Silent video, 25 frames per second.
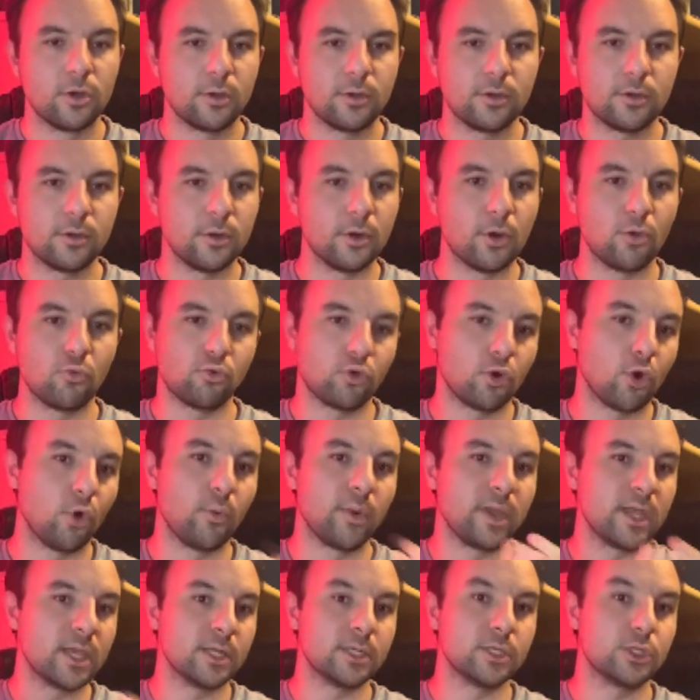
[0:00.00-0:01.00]
you know,
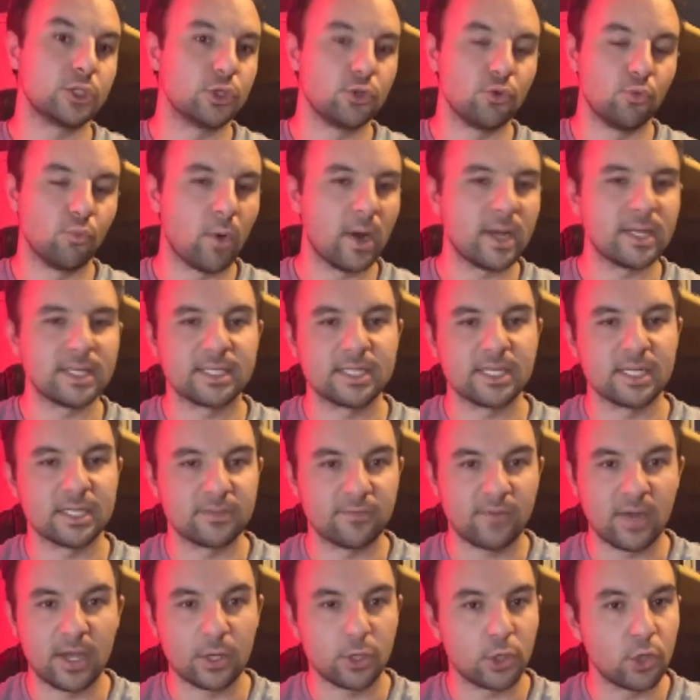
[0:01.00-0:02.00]
going into YCS
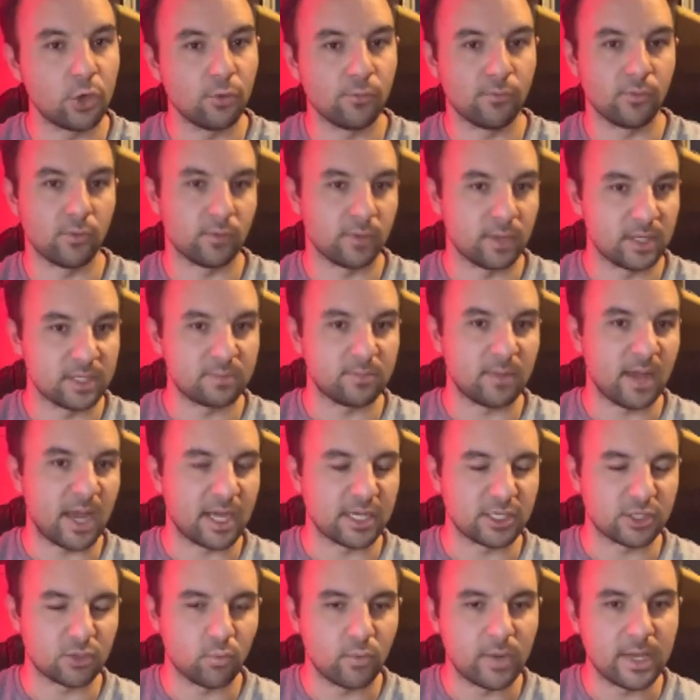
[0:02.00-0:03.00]
Vancouver this
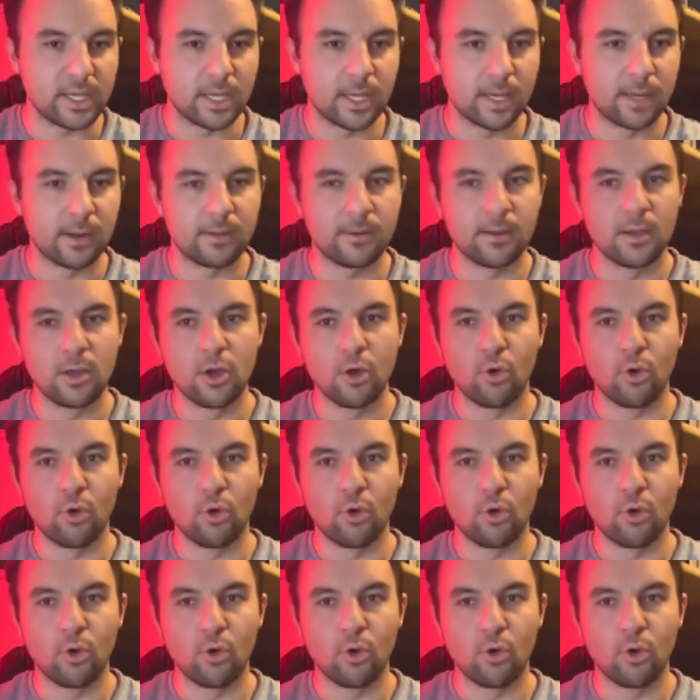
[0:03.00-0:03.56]
past weekend.